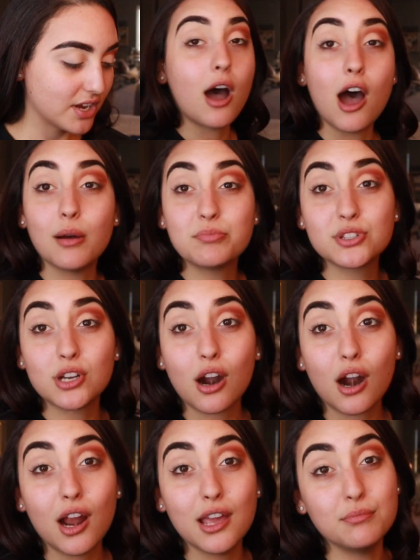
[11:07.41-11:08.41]
Pop
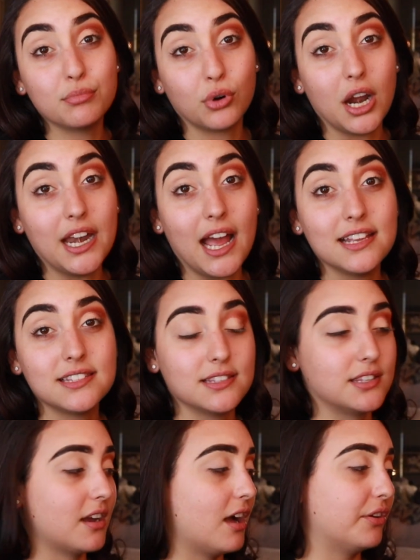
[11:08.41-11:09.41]
Star and Bright Eyes
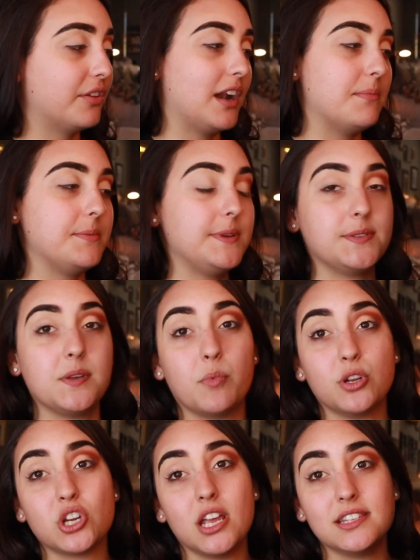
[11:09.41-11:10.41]
is the color that I'm using,
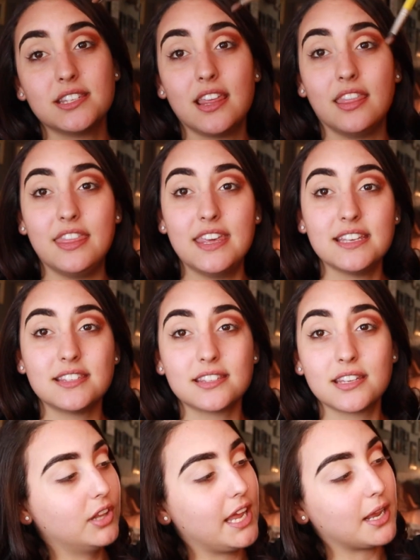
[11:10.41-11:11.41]
which it's
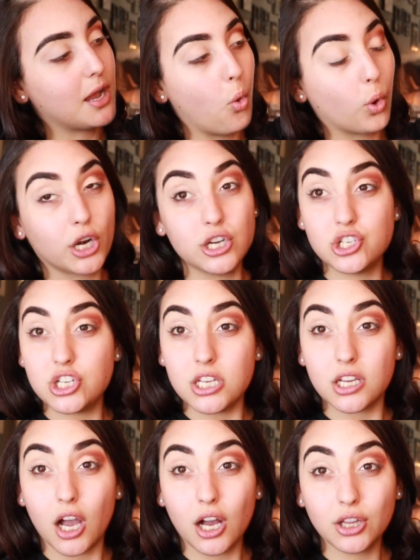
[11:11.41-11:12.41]
this like
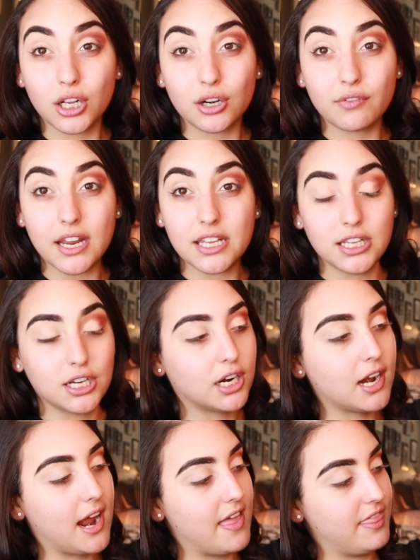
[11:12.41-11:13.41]
orangey color right
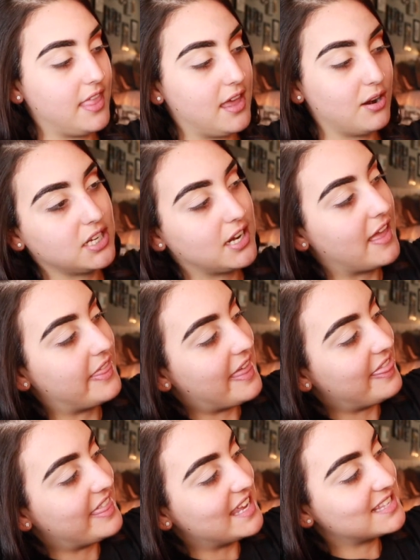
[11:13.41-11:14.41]
here, and
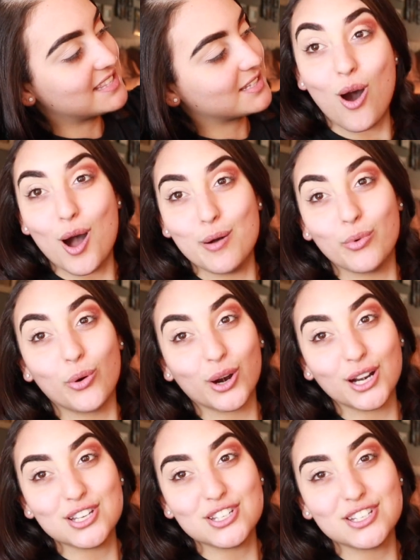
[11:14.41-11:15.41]
then this
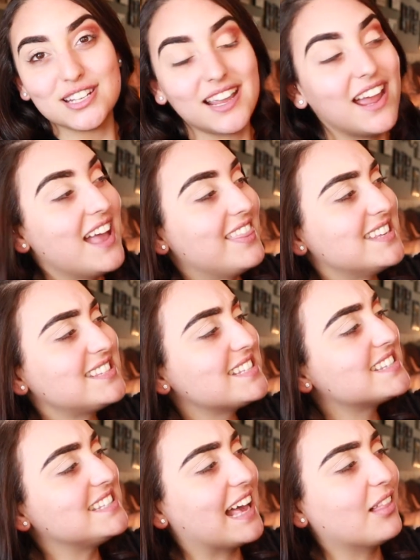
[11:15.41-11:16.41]
orangey. This
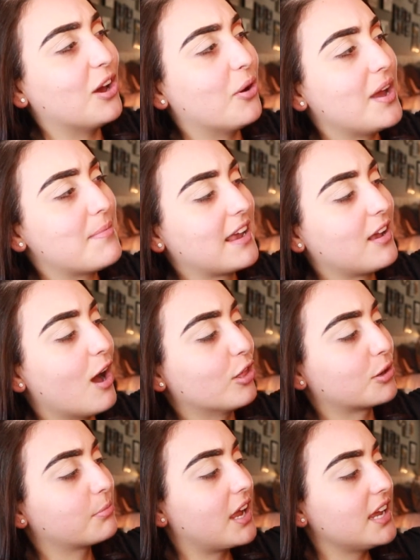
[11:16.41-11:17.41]
is yellow. Am I
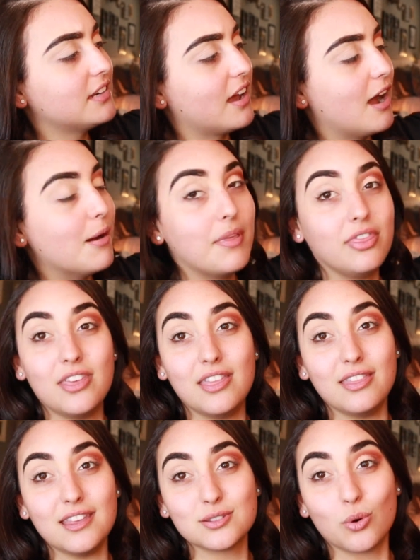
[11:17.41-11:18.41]
colorblind?
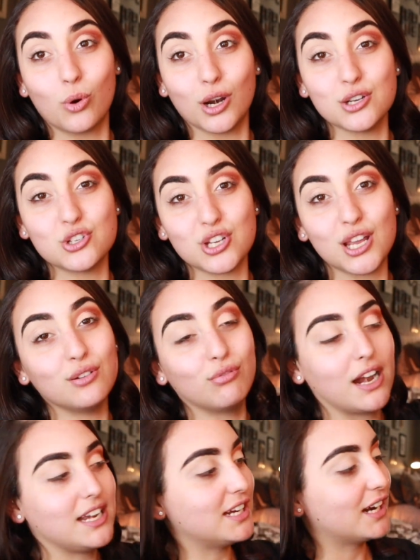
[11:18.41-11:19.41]
Then this orange shade
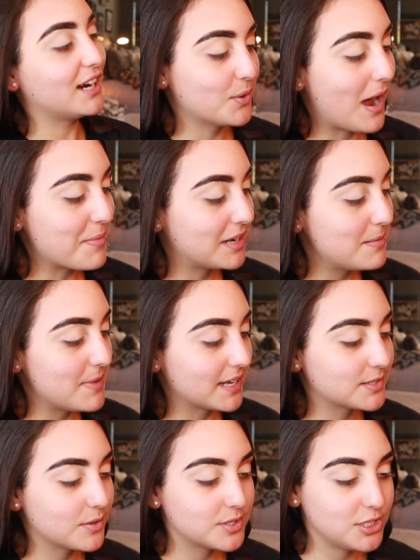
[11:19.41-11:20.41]
right here. So I'm gonna
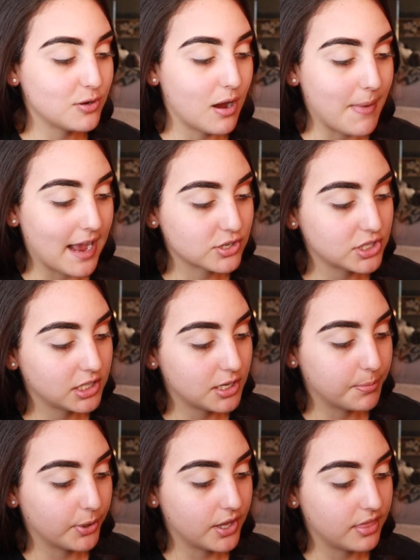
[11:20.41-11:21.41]
mix those two. I'm actually gonna
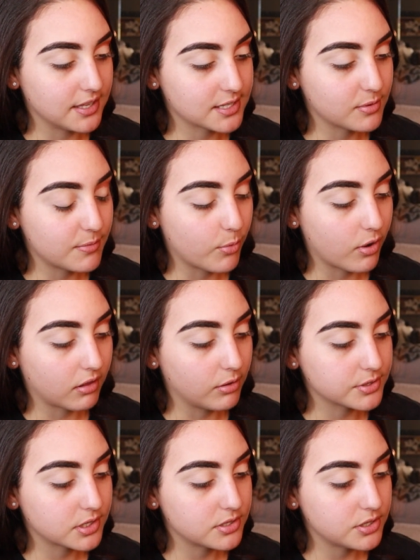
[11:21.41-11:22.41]
put this one more
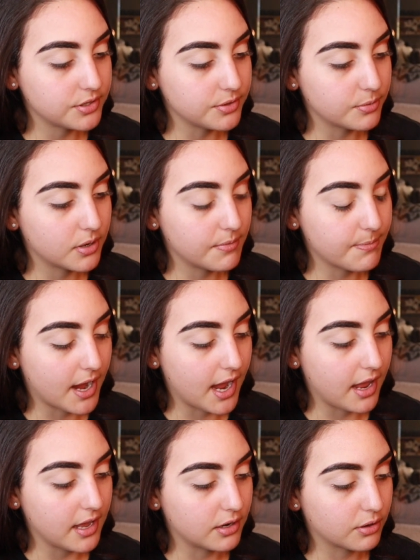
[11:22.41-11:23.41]
closer to
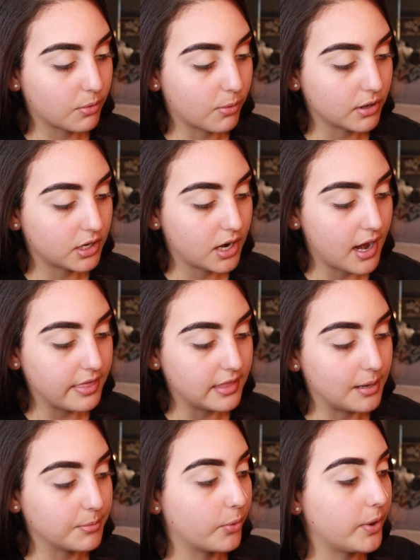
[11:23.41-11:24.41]
my inner corner, and
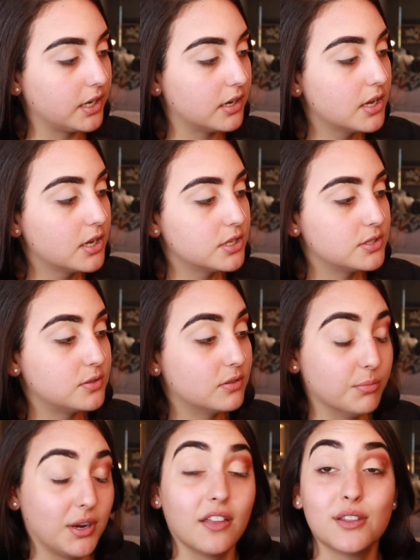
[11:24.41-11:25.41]
then I'm going to,
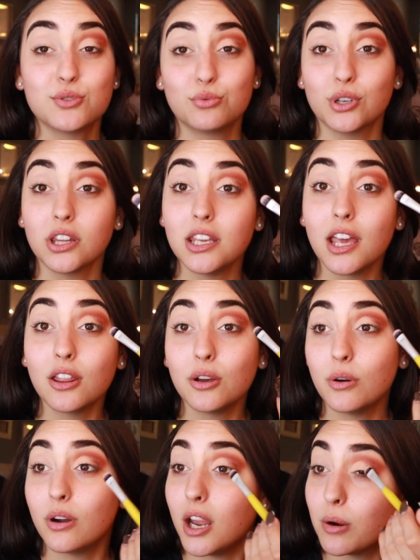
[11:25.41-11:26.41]
oh my god, that's really
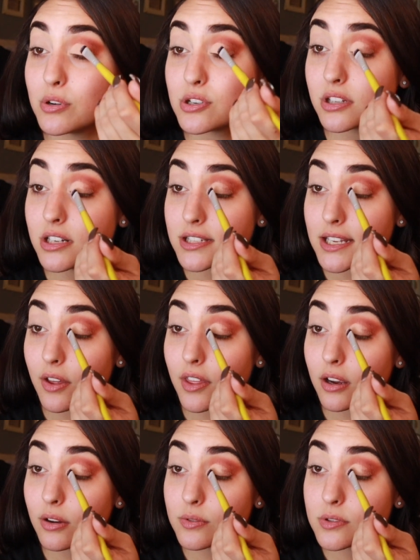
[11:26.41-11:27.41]
yellow. Okay, we're just gonna see how
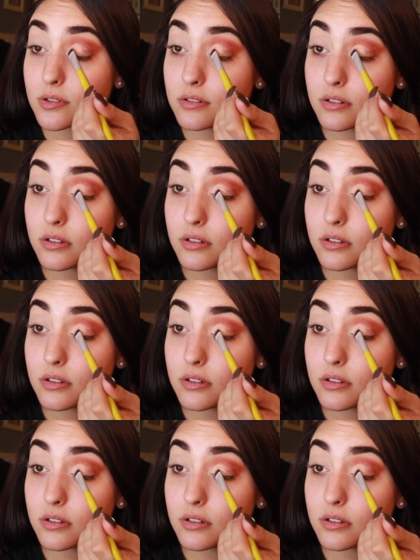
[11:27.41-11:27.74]
that goes.